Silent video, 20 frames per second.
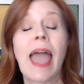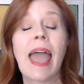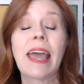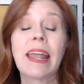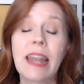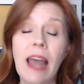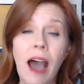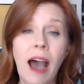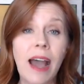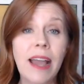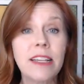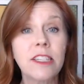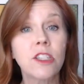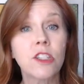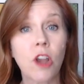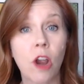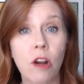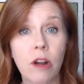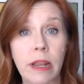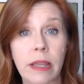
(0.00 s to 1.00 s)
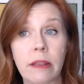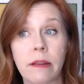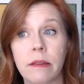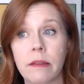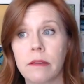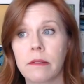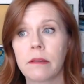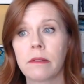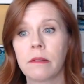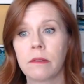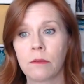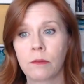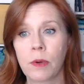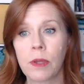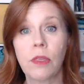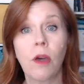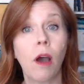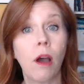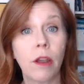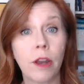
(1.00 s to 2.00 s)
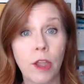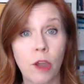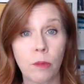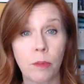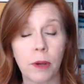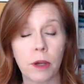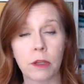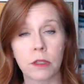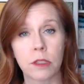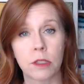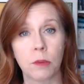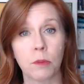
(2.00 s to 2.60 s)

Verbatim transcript: And I started with audiobooks,